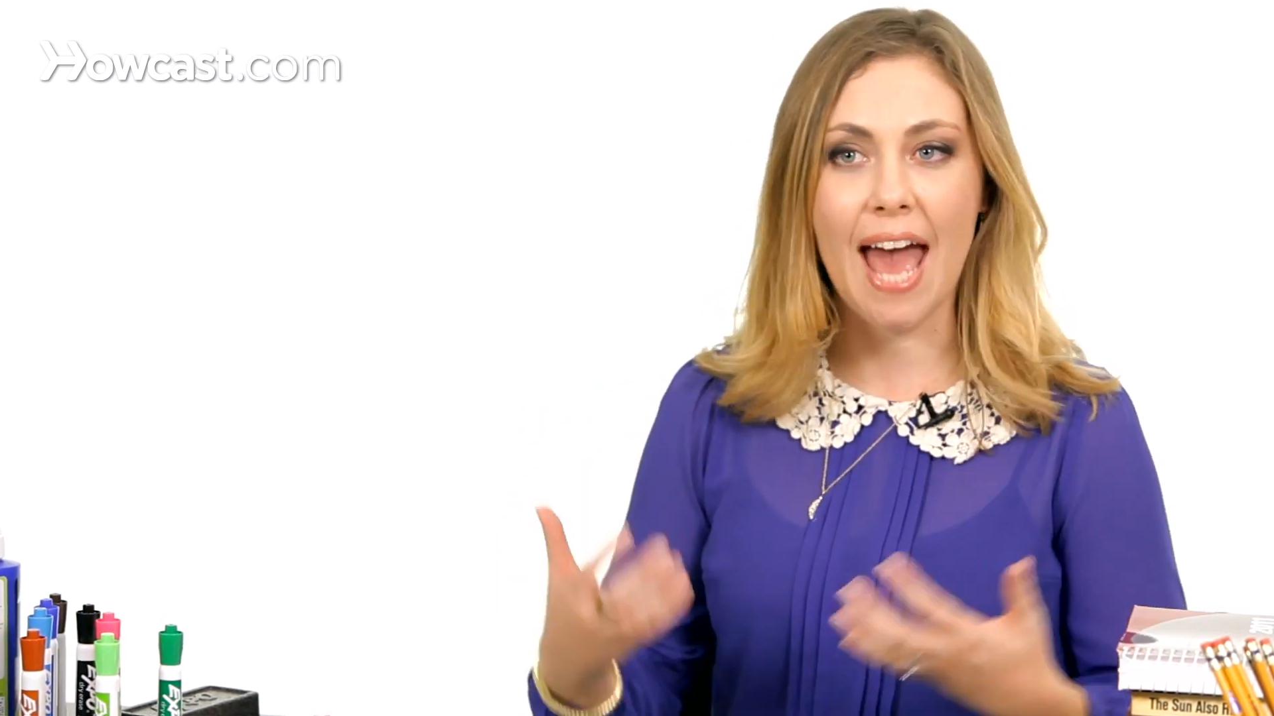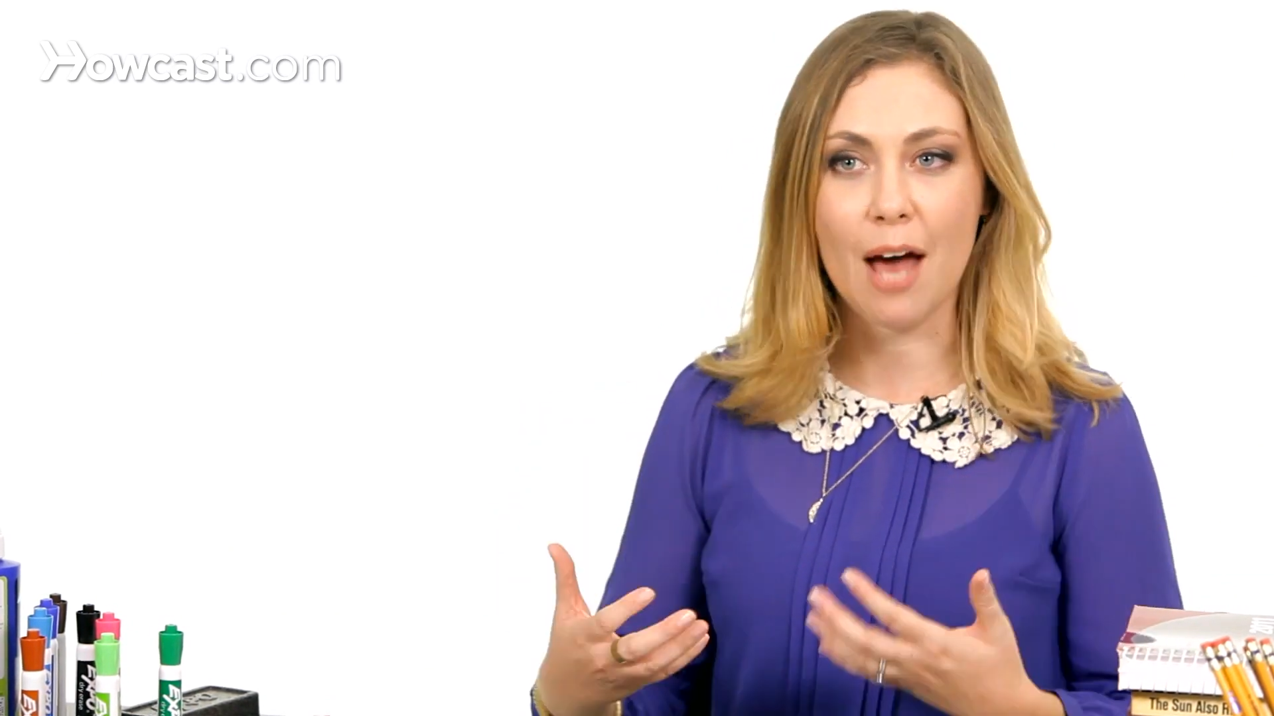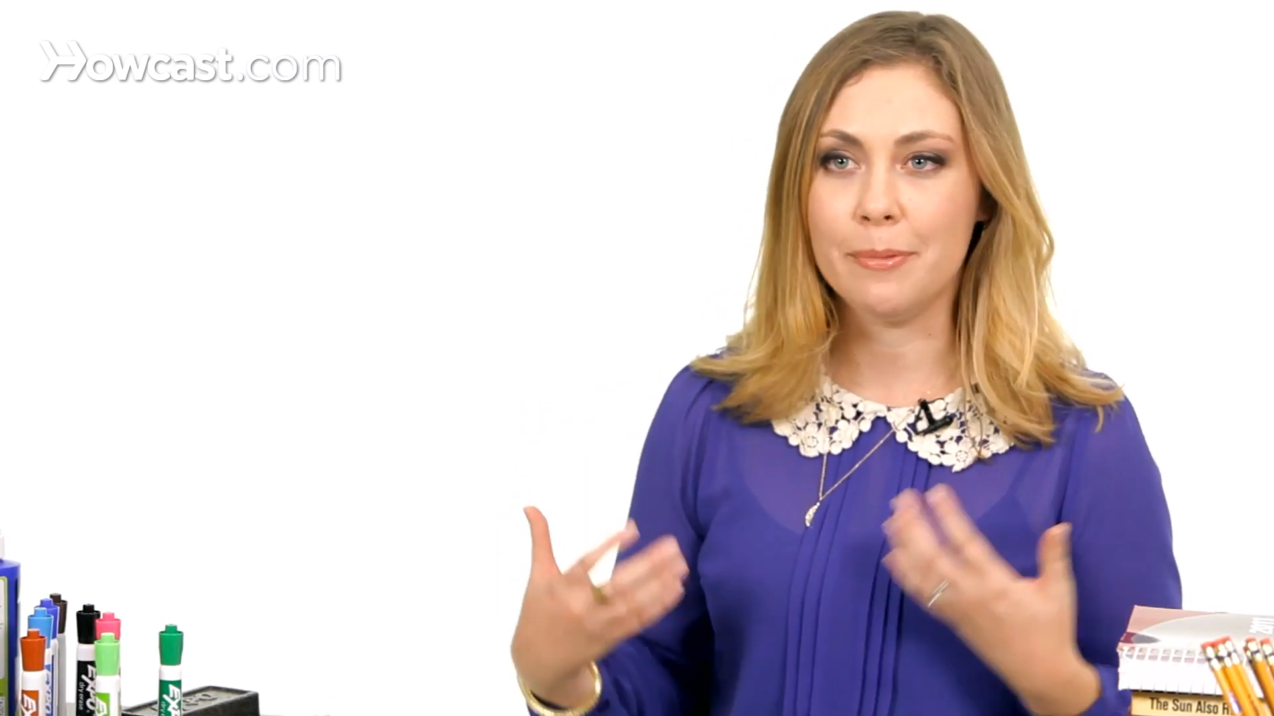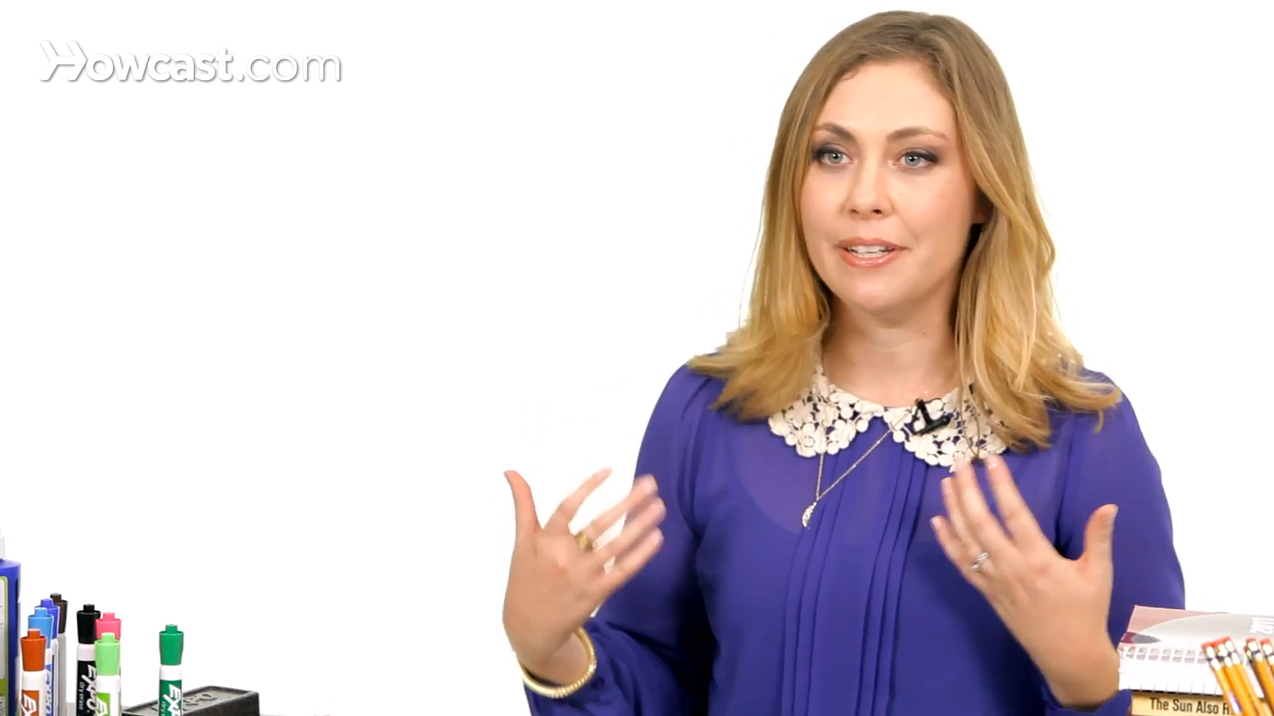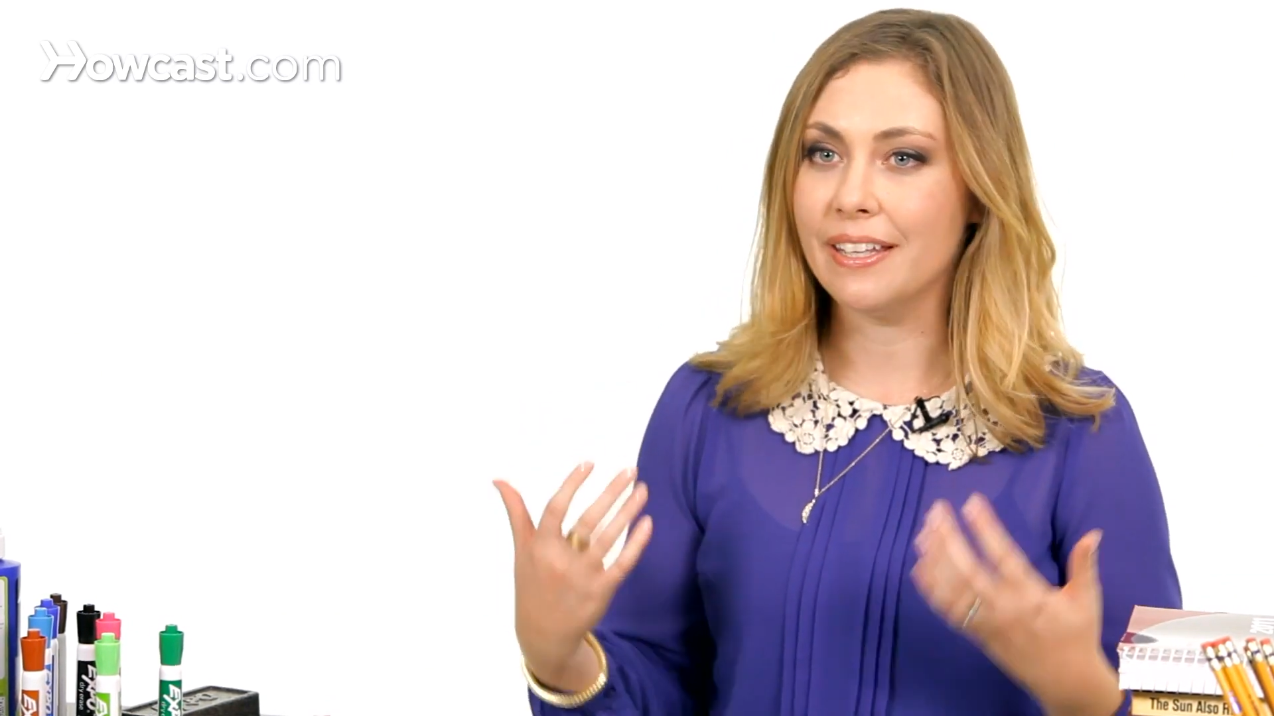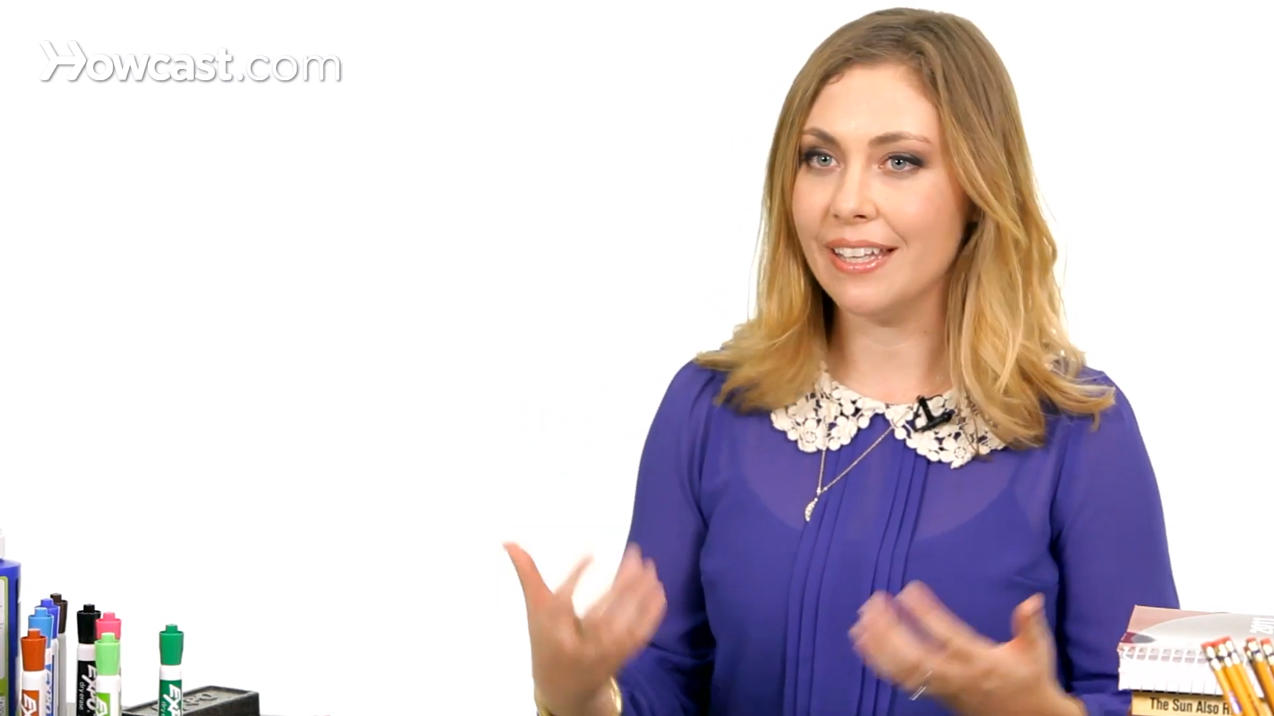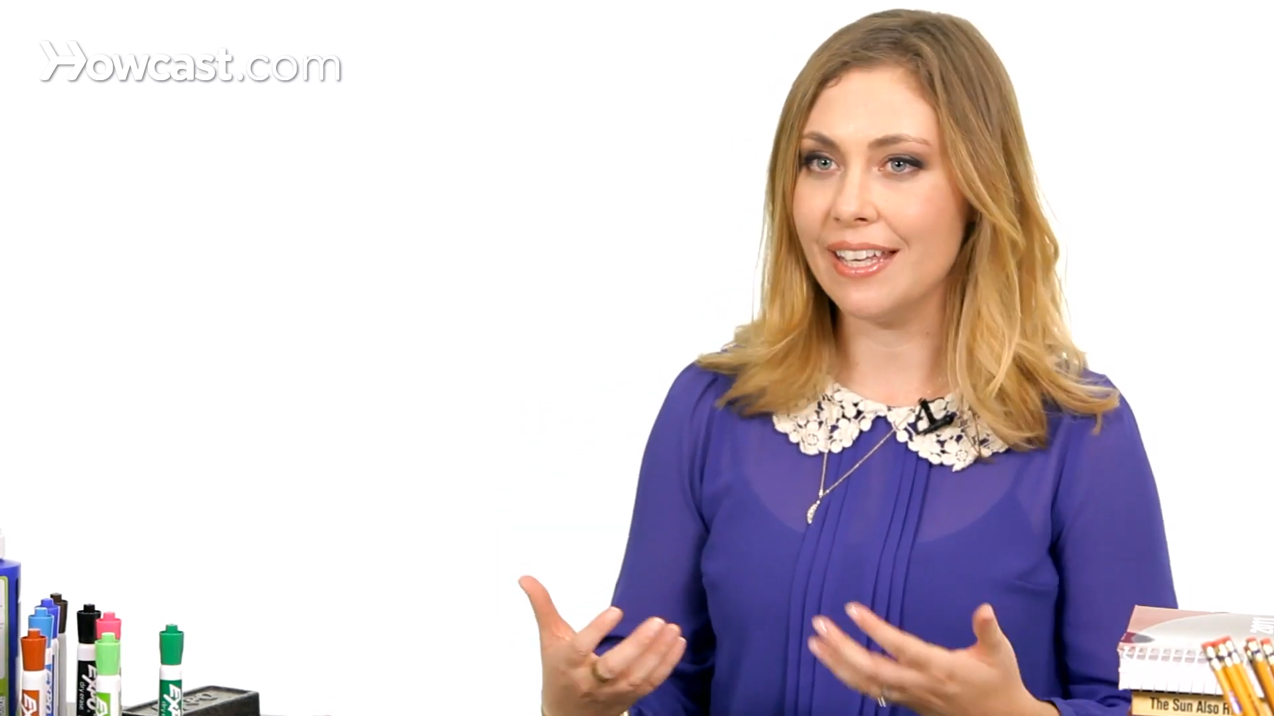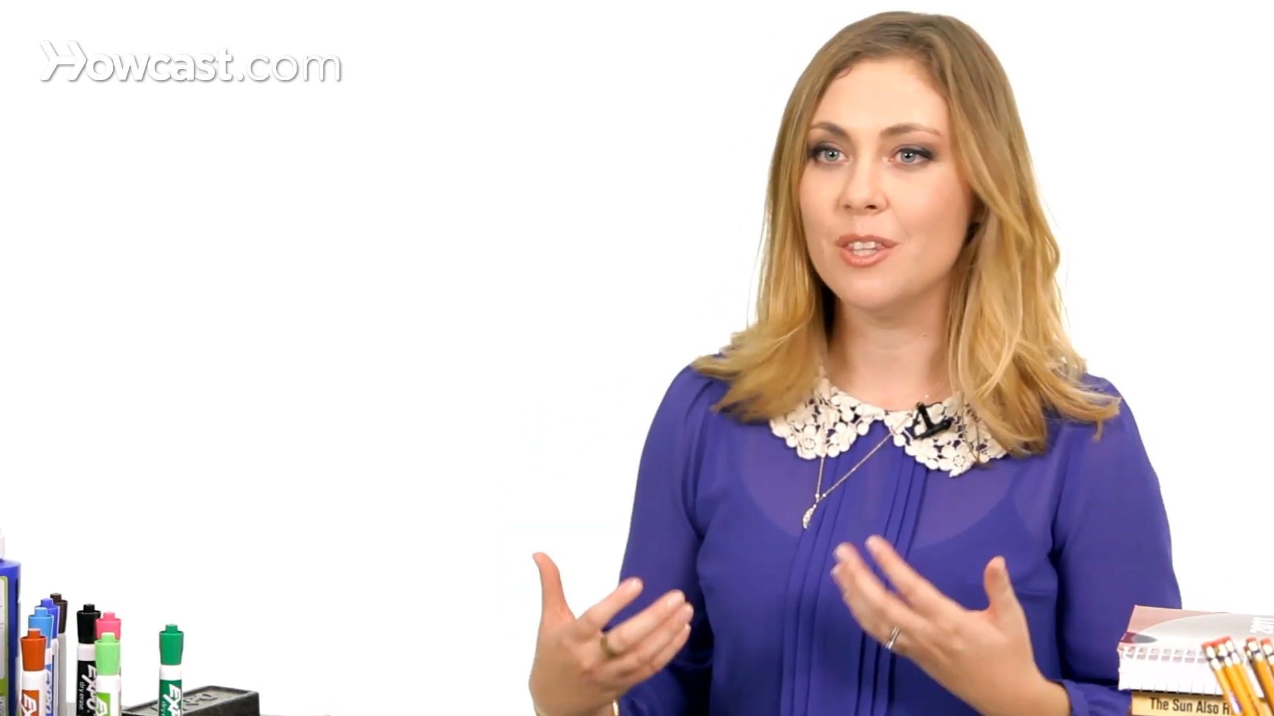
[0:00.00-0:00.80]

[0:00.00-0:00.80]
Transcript: happening